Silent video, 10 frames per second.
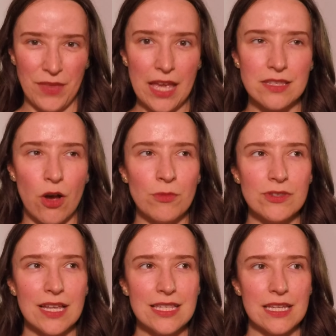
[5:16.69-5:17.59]
It's
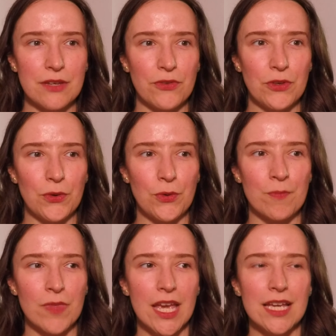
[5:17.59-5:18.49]
almost as if
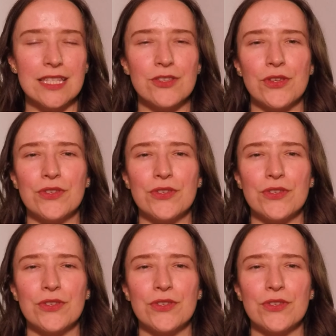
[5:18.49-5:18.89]
you, you,